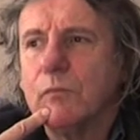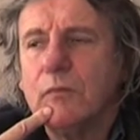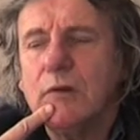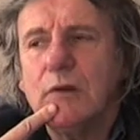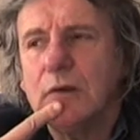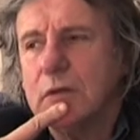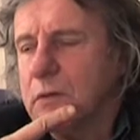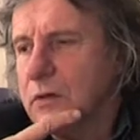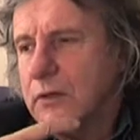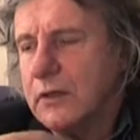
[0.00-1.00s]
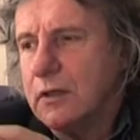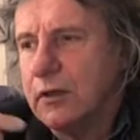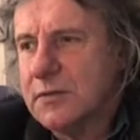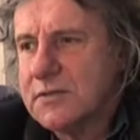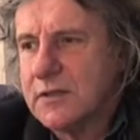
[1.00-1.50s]
yeah, uh,
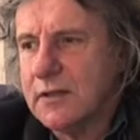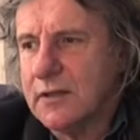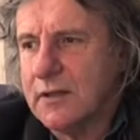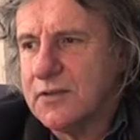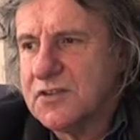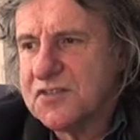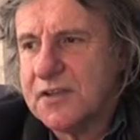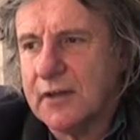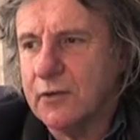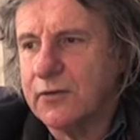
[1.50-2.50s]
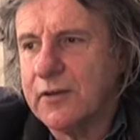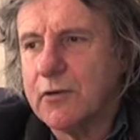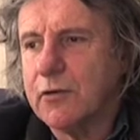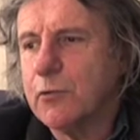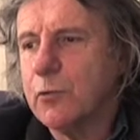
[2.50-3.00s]
IDEO is that they're just saying like there
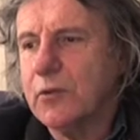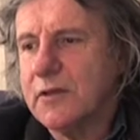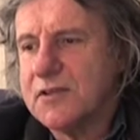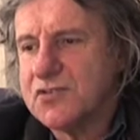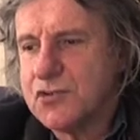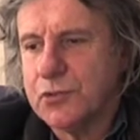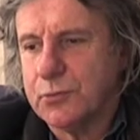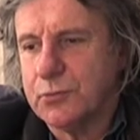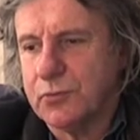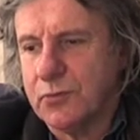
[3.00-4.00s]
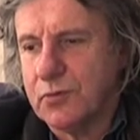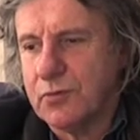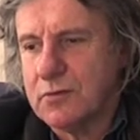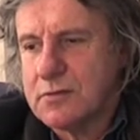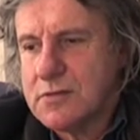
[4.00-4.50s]
are all these tools